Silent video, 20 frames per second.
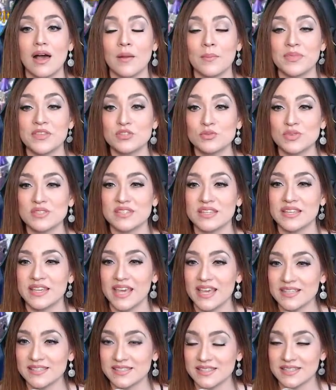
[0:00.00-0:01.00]
This was in
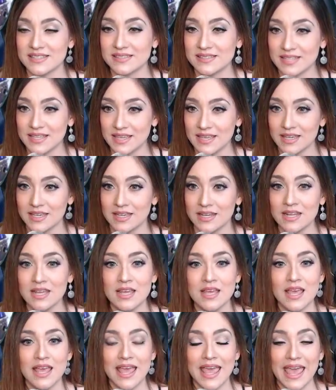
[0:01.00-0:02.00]
K16.
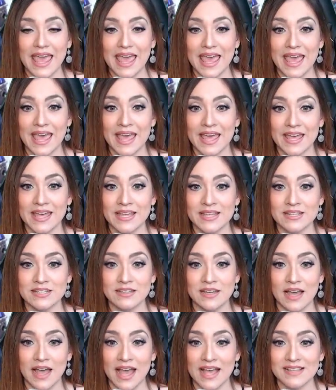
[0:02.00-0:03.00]

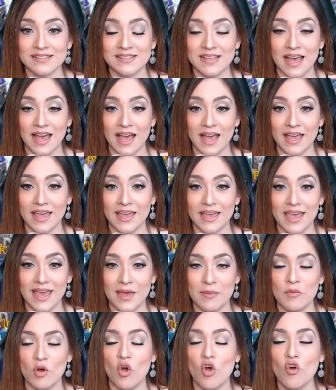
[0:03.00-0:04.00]
And as I
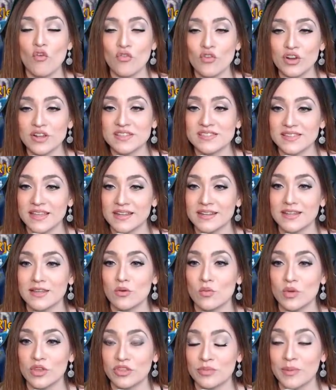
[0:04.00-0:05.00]
am
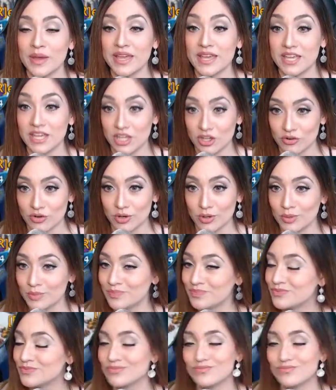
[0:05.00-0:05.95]
overextending with my hero,